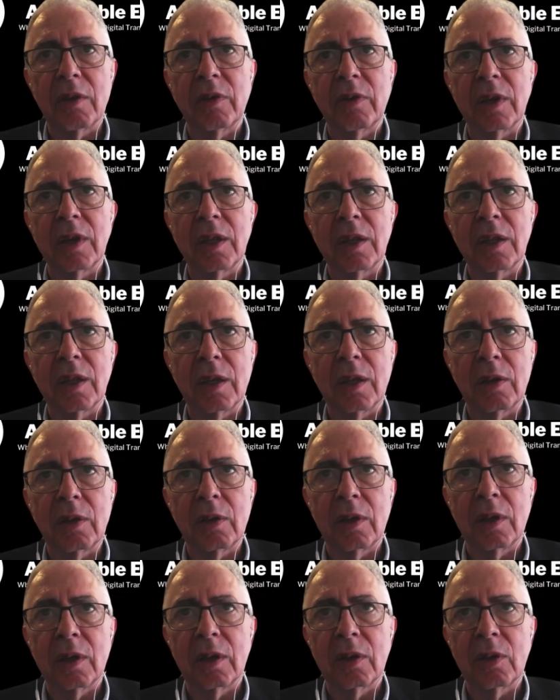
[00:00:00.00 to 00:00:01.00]
even
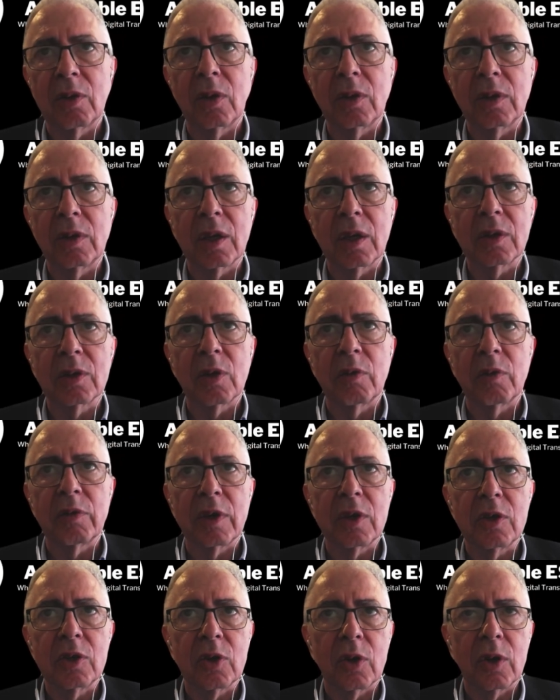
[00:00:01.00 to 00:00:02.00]
with context
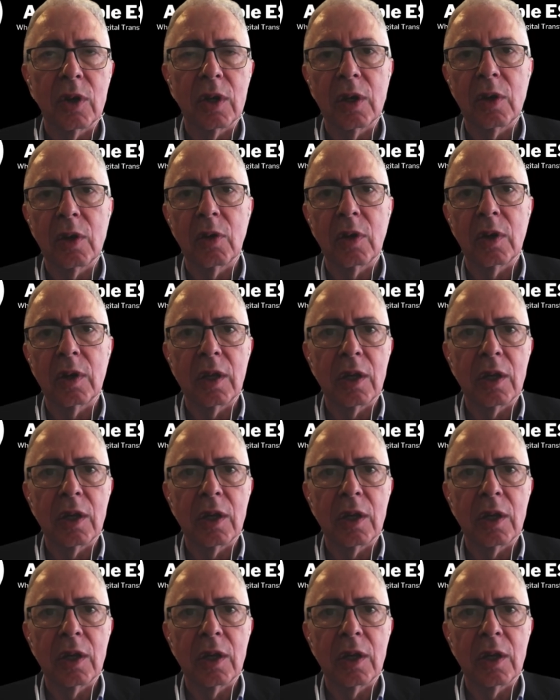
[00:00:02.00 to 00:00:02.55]
of reshoring or